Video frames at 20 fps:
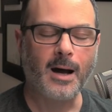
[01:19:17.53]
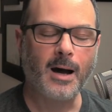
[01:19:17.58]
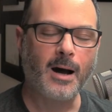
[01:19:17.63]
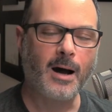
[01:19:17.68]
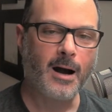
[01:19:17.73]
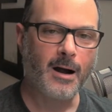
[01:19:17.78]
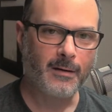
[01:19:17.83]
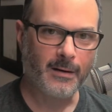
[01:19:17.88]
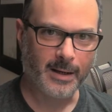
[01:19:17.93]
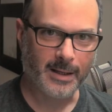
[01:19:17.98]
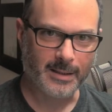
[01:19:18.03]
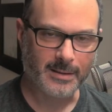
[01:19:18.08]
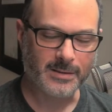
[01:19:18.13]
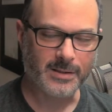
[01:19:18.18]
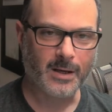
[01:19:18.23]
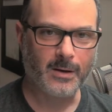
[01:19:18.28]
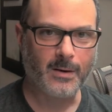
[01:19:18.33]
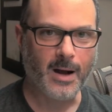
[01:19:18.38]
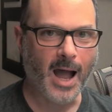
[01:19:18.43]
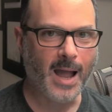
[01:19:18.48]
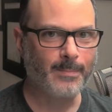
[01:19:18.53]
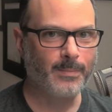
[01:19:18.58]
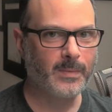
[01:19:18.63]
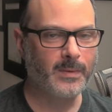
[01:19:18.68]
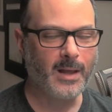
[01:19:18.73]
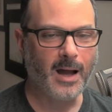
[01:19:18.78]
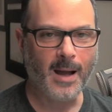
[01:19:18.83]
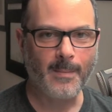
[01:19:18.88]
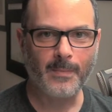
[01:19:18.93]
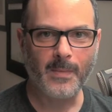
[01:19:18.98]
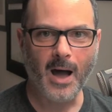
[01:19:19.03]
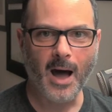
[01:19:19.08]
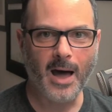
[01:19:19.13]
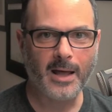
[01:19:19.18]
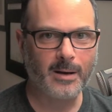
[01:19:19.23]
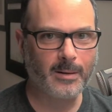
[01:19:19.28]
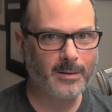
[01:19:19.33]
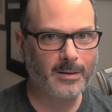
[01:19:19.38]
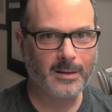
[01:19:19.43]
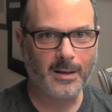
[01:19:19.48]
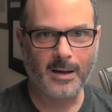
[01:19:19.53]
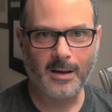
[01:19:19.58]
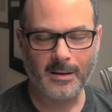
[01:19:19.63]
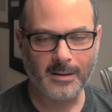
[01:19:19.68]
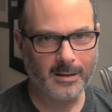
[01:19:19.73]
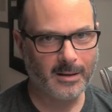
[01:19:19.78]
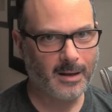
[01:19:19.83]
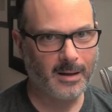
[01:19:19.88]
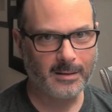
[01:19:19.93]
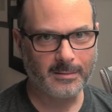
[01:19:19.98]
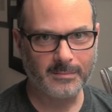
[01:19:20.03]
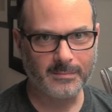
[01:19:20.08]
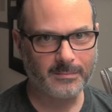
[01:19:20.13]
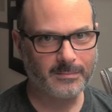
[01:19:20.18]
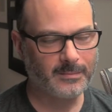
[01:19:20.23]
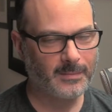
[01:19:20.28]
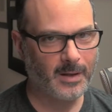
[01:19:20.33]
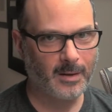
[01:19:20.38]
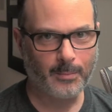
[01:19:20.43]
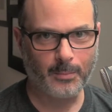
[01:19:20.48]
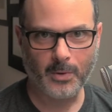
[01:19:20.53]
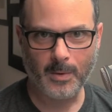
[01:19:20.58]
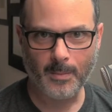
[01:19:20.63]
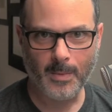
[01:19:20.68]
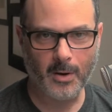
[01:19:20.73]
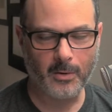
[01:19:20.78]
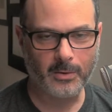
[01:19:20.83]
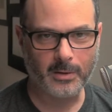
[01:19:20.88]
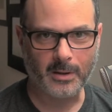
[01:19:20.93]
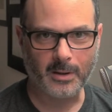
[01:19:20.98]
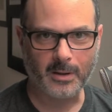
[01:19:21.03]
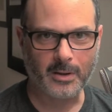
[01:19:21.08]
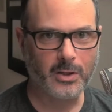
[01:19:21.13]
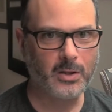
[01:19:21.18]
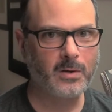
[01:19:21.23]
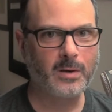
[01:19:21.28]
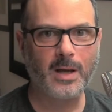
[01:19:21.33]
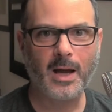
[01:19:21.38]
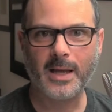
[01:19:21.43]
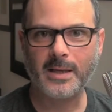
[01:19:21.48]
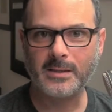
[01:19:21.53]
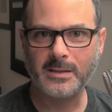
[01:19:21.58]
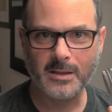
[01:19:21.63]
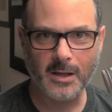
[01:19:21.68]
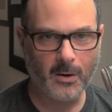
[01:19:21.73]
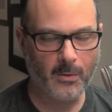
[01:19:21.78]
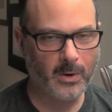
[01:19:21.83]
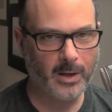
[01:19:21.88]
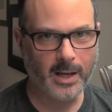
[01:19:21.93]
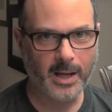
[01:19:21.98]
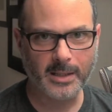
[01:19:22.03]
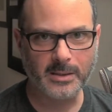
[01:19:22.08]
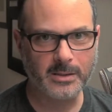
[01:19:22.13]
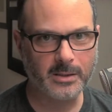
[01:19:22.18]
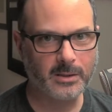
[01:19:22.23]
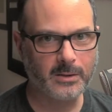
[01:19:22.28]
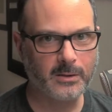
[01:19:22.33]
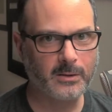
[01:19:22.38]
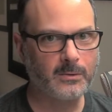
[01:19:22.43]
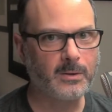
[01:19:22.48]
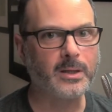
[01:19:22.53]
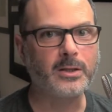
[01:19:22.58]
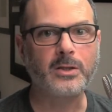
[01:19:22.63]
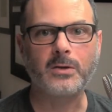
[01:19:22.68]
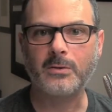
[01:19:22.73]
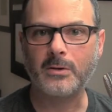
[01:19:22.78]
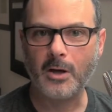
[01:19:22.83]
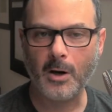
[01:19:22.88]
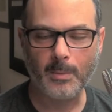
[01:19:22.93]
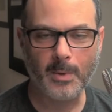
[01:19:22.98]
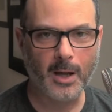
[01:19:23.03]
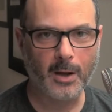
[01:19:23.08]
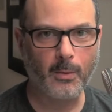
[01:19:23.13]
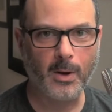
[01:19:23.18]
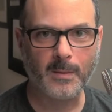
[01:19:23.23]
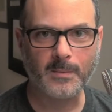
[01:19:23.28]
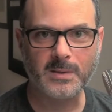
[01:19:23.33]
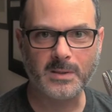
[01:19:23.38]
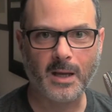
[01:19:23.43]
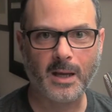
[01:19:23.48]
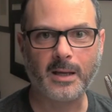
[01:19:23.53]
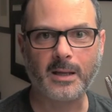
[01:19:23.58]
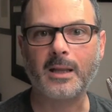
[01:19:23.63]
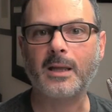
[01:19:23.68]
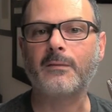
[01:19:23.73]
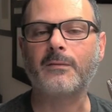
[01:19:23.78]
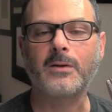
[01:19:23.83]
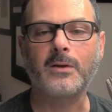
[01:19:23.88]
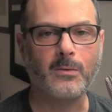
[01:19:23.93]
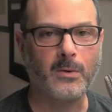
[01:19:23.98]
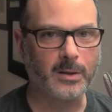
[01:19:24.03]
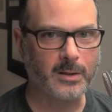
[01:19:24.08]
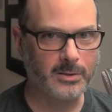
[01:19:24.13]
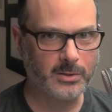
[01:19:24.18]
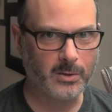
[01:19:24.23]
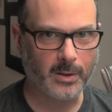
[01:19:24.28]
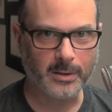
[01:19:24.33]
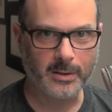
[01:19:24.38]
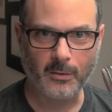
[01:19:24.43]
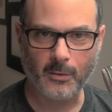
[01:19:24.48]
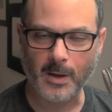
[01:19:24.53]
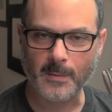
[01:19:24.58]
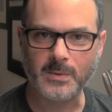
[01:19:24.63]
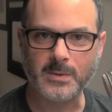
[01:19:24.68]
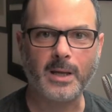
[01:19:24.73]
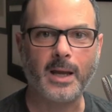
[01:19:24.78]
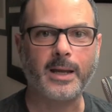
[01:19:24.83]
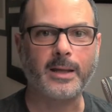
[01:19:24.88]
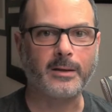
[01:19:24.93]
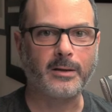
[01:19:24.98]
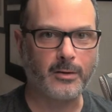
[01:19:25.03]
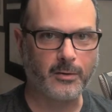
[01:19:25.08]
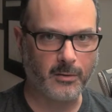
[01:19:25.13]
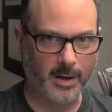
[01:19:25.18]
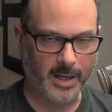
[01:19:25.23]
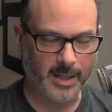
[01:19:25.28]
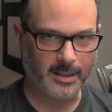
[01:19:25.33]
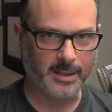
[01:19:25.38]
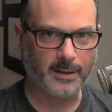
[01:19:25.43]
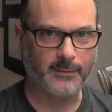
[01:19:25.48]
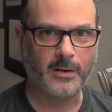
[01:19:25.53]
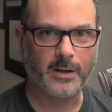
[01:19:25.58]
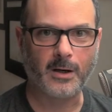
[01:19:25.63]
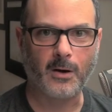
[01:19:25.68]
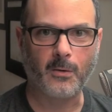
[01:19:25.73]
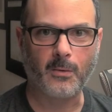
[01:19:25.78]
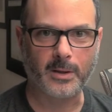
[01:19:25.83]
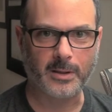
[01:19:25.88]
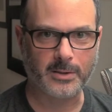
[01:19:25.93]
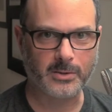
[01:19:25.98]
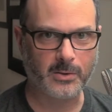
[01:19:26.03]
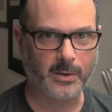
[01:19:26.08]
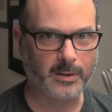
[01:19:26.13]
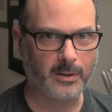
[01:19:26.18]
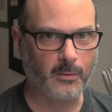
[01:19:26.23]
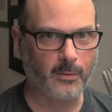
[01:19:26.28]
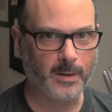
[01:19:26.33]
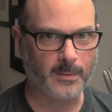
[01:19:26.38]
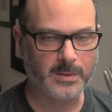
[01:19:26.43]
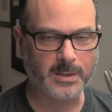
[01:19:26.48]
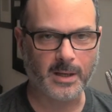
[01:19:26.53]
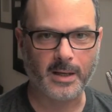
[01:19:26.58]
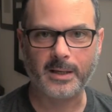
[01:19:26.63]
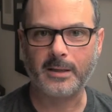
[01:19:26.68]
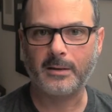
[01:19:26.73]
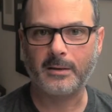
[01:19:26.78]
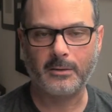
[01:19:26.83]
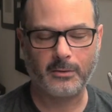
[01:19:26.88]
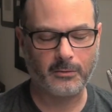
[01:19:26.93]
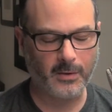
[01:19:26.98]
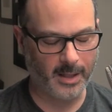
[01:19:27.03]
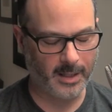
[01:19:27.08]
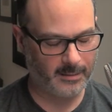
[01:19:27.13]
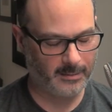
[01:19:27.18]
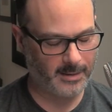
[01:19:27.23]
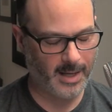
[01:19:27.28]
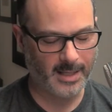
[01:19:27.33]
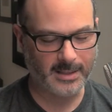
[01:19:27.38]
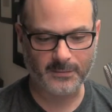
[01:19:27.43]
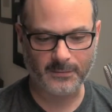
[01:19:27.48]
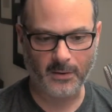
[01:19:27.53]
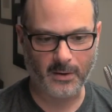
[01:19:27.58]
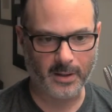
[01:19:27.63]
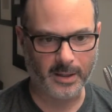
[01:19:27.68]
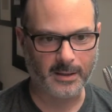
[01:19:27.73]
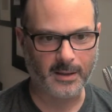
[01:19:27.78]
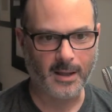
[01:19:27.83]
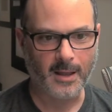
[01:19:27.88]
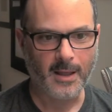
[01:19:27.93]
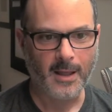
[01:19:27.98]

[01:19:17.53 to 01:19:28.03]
All right, so I'm I'm not a, a, a a promoter. You guys know what I do. You know my website. If you want to join the website, great. If you don't want to join the website, great. That's fine.